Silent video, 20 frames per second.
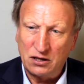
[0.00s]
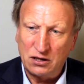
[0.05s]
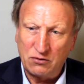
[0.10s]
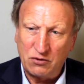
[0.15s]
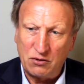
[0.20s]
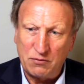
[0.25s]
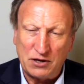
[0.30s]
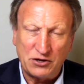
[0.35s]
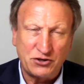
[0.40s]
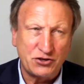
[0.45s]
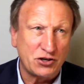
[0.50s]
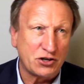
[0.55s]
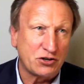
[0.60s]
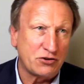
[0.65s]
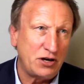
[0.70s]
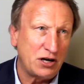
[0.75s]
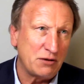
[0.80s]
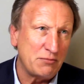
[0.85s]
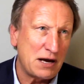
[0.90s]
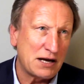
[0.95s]
We mentioned
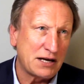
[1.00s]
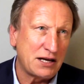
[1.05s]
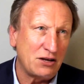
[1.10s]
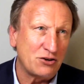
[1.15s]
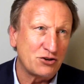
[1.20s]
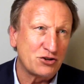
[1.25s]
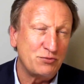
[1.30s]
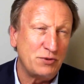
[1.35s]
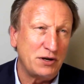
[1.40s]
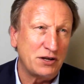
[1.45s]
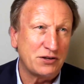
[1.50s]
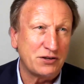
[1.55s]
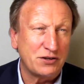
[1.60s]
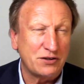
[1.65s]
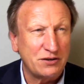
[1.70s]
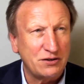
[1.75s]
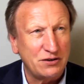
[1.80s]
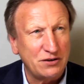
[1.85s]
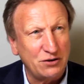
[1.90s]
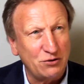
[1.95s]
Craig McElsmith,
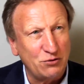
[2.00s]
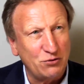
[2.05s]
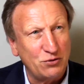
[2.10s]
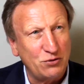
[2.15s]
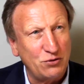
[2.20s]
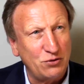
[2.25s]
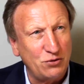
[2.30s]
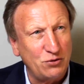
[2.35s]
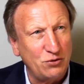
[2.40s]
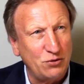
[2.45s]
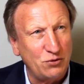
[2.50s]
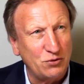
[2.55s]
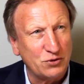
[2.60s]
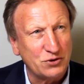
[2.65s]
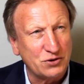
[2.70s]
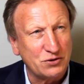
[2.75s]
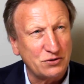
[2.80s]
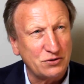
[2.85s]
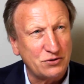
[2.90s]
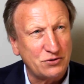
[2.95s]
who
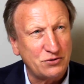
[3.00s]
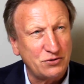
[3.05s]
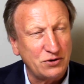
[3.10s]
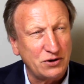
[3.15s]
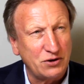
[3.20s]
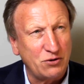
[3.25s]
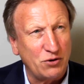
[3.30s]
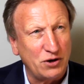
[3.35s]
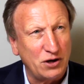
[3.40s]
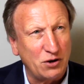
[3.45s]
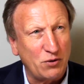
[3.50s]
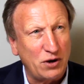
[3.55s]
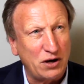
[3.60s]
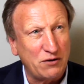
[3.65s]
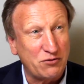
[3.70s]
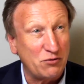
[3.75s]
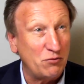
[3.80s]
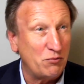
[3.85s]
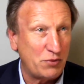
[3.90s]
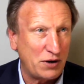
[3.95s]
was going away
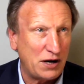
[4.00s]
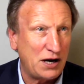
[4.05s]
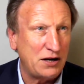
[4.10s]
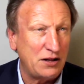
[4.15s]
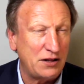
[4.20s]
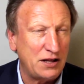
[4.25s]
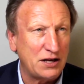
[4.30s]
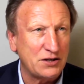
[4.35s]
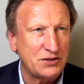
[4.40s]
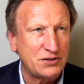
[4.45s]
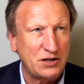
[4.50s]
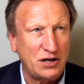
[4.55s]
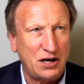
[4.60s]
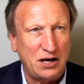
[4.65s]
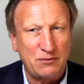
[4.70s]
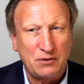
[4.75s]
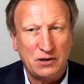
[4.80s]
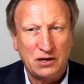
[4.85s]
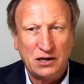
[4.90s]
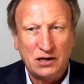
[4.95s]
from Brighton at that
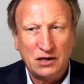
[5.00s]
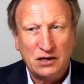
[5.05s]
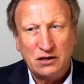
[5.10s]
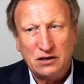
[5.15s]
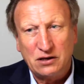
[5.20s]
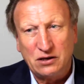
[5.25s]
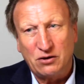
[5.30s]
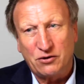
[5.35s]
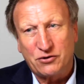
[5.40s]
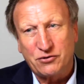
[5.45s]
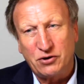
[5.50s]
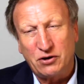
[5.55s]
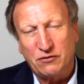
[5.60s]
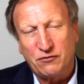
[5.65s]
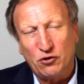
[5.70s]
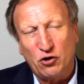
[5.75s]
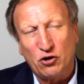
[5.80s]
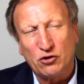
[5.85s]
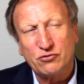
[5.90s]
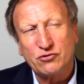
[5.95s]
time. 3 or
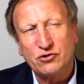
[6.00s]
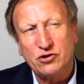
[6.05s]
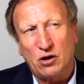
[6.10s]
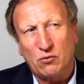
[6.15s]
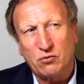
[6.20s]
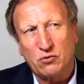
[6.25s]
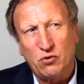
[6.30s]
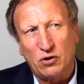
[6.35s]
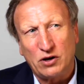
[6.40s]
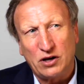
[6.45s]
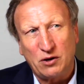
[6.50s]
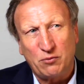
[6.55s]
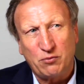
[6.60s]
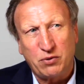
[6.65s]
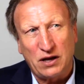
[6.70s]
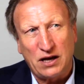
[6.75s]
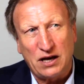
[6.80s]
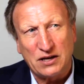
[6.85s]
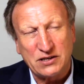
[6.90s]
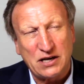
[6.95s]
4 top quality
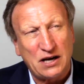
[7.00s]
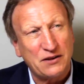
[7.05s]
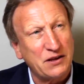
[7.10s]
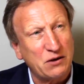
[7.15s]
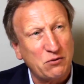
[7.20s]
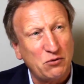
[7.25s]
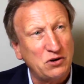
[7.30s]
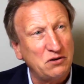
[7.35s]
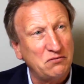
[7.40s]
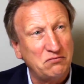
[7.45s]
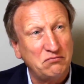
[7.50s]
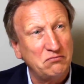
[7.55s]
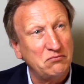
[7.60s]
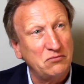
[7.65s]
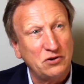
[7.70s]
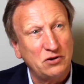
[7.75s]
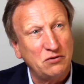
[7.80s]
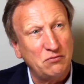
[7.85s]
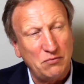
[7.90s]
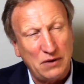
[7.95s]
players, I think would
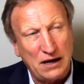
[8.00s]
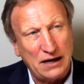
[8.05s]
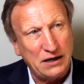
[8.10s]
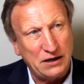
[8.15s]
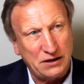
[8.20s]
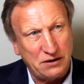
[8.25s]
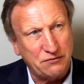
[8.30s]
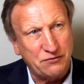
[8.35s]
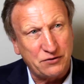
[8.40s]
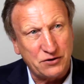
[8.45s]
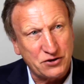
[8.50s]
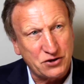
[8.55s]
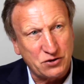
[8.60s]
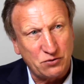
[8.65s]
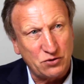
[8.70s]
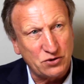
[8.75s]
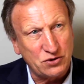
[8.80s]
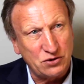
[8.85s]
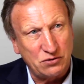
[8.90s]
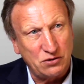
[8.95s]
have made a difference
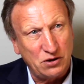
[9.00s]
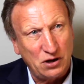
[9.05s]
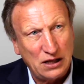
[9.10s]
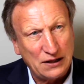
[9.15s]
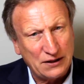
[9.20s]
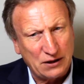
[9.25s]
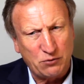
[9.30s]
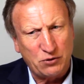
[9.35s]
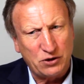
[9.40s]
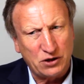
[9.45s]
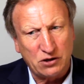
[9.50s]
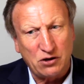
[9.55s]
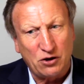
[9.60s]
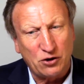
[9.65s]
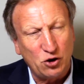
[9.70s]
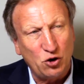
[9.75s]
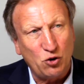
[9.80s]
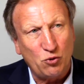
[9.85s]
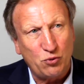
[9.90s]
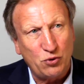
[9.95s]
to us, and I think we'd have gone
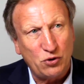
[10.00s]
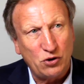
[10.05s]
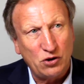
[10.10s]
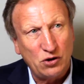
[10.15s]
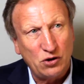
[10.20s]
up.